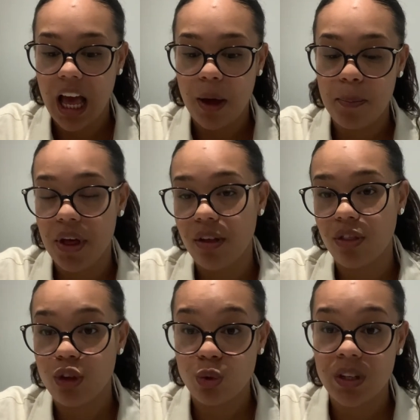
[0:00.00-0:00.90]
but
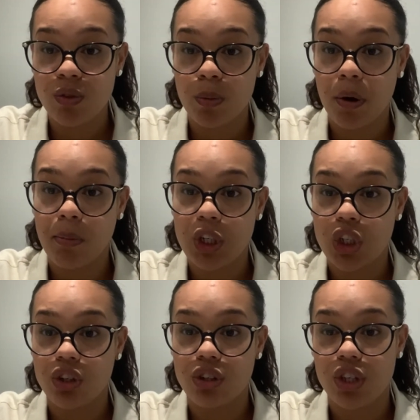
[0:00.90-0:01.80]
the twins were
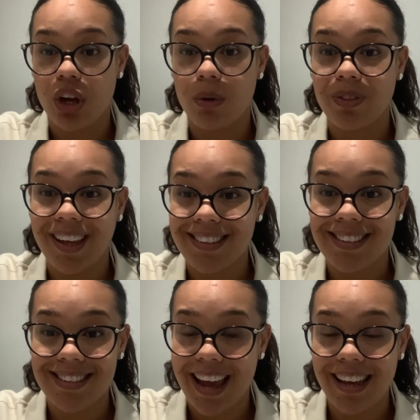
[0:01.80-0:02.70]
premature, so they didn't
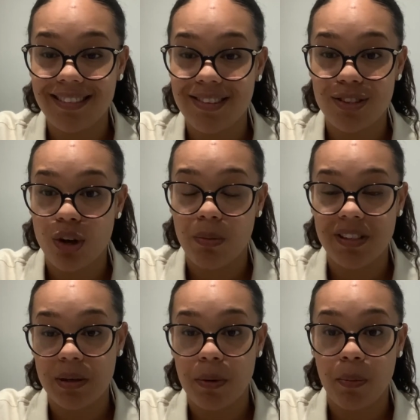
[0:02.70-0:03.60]
take to the Tommee
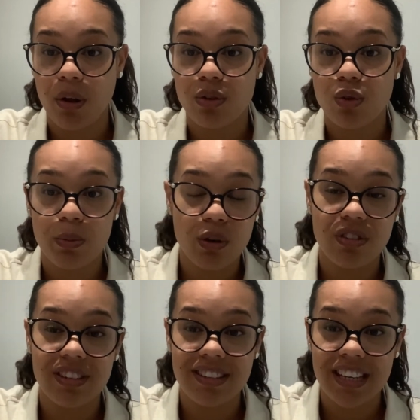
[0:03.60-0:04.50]
tippee bottles because
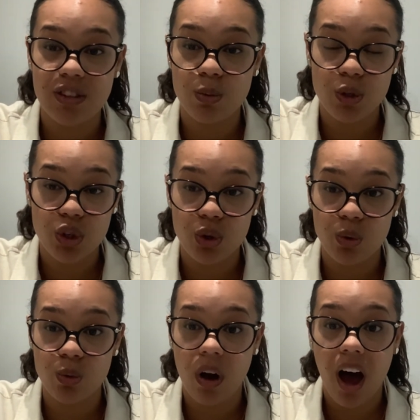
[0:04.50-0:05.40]
the teats were
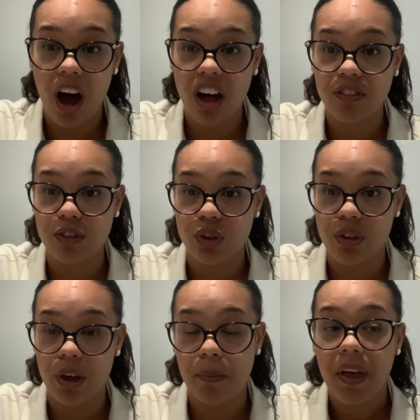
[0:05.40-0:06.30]
too hard for
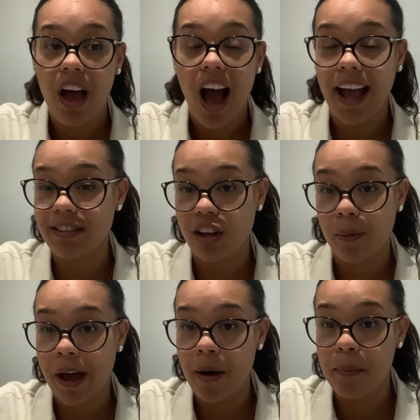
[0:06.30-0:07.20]
them. I had to go
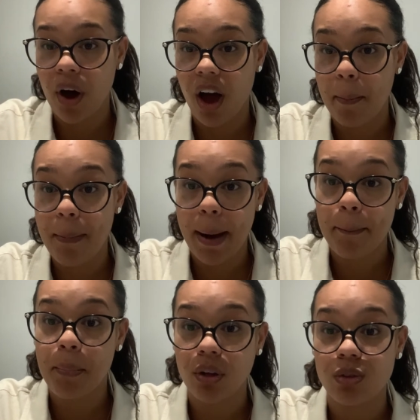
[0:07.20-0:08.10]
out and buy MAM
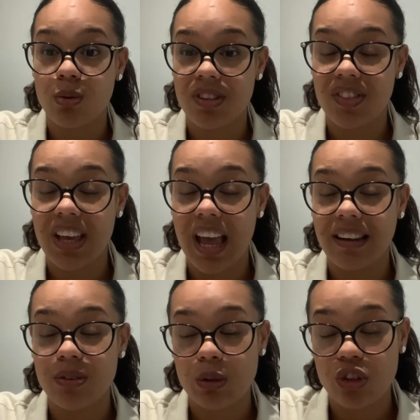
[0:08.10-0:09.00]
bottles in the
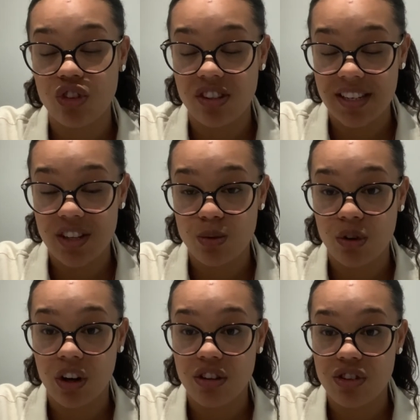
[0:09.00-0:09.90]
end, which the teats were a
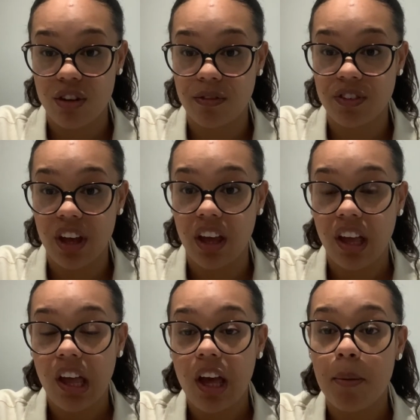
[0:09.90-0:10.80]
lot softer.
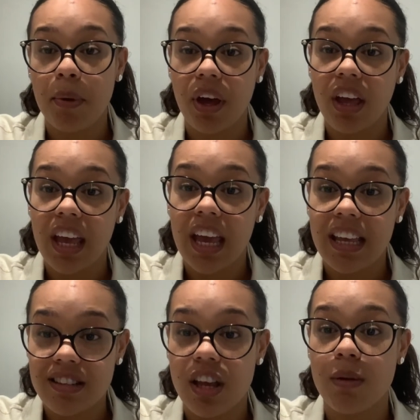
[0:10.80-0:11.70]
But in
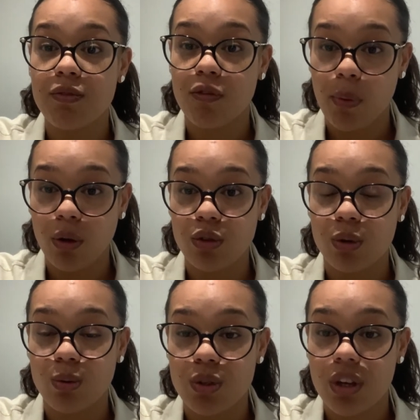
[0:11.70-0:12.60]
terms of
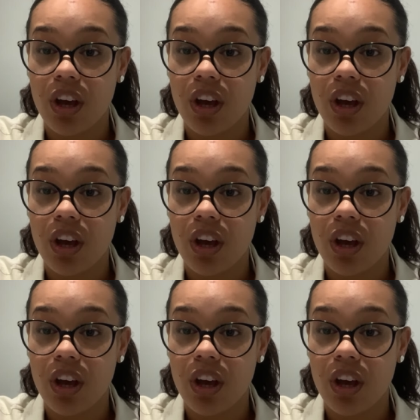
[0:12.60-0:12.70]
bottles,